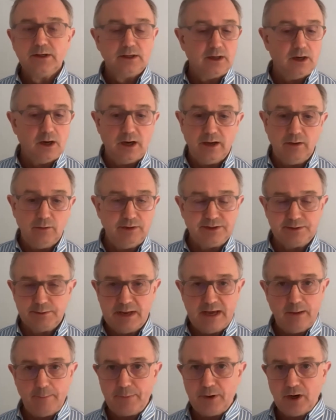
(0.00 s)
I only
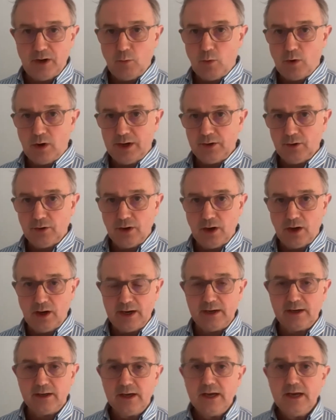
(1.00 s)
now buy wine
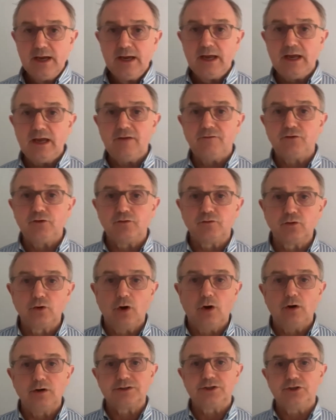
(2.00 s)
online. If you
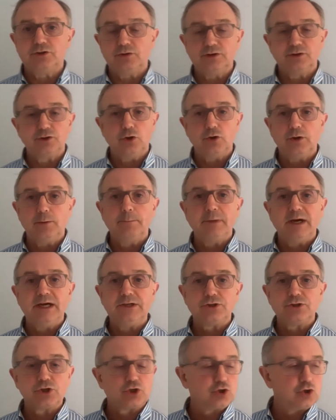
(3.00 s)
can do your
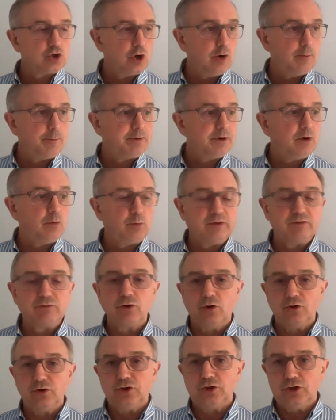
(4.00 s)
major shop, and we've
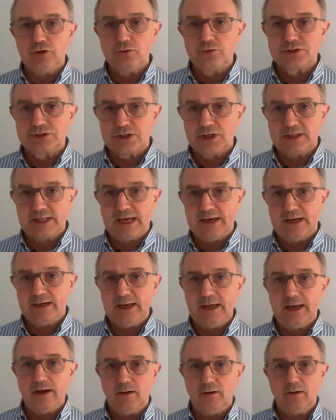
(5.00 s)
got used to that
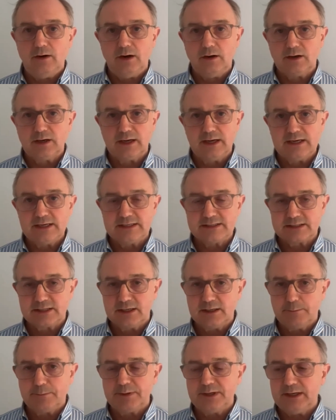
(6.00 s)
now. Okay, and it's
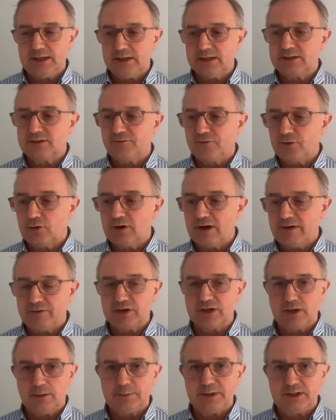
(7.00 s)
going to be forever
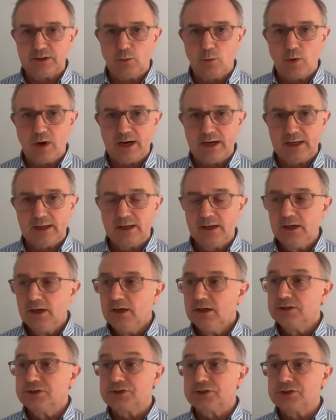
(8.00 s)
going to be the way.
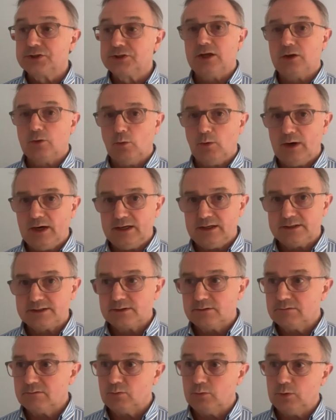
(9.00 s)

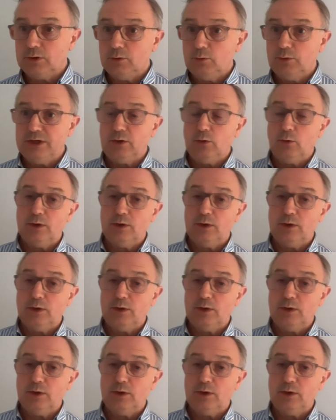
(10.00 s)
Takeaways. Will we